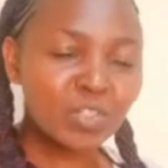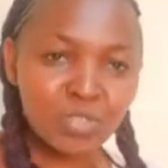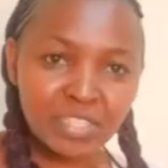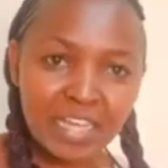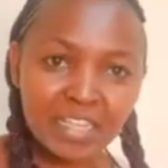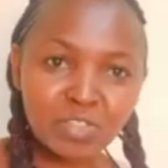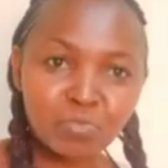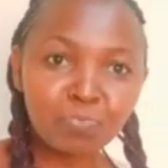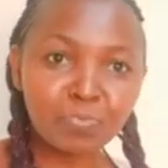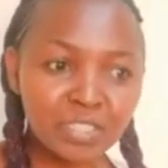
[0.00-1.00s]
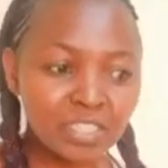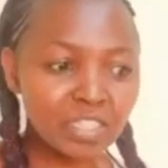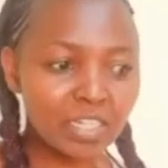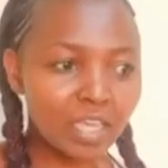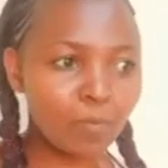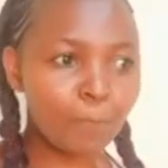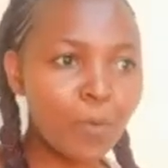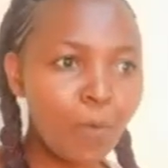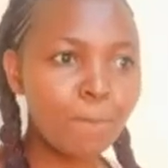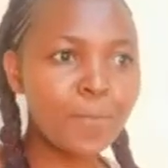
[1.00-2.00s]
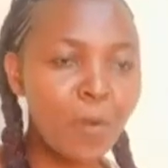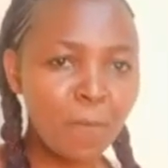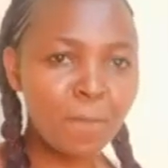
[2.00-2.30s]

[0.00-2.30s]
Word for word: was just beating like poop poop